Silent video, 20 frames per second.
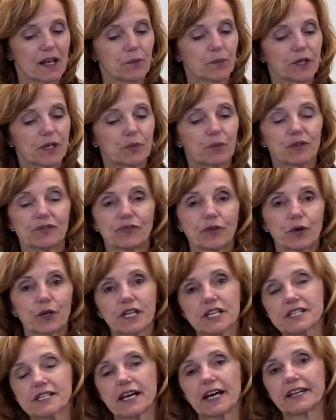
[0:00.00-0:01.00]
we will
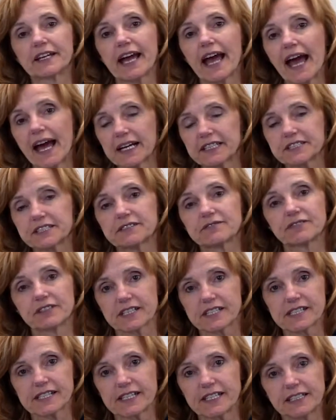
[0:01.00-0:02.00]
focus on active
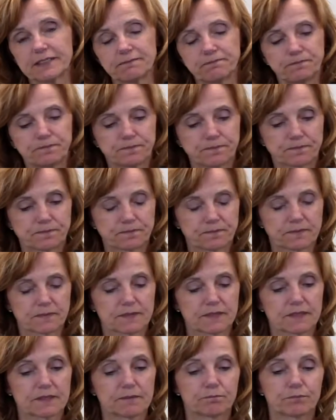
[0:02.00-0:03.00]
listening,
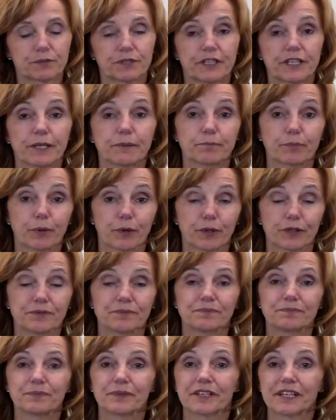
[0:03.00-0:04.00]
pretty
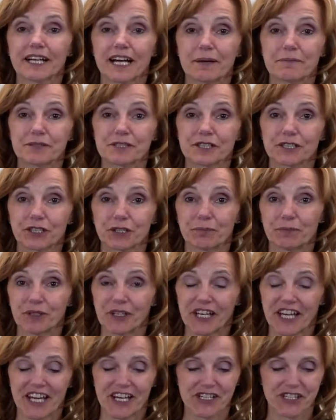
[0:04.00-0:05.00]
important when it comes to
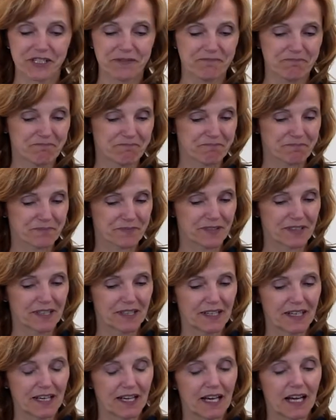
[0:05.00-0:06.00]
communication,
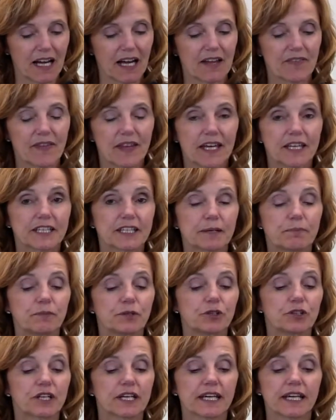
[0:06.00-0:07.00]
and then
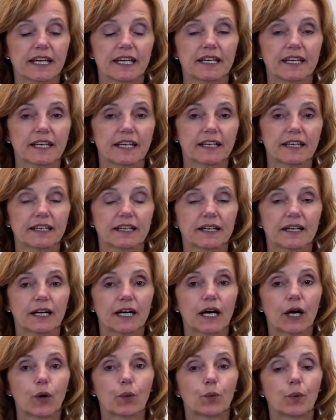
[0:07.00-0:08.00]
communicating
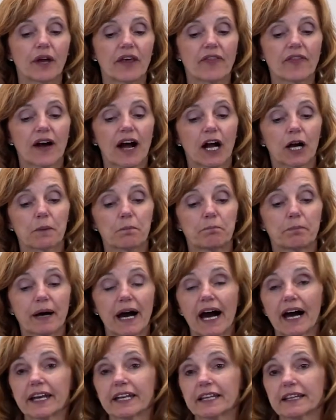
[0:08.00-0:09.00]
with our
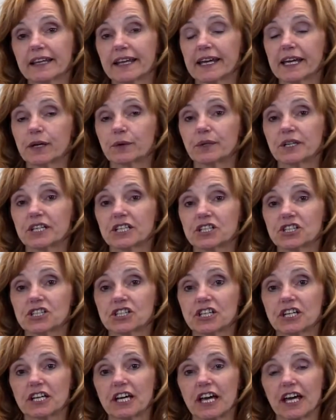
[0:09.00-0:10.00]
body
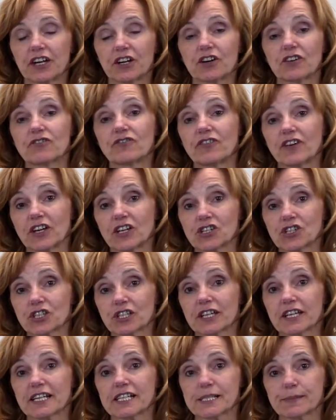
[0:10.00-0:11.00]
language and our
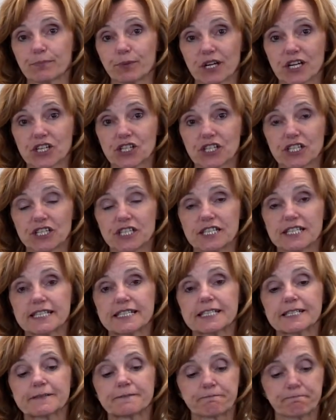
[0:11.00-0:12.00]
facial
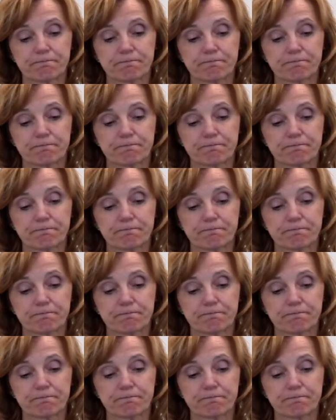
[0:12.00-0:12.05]
expressions.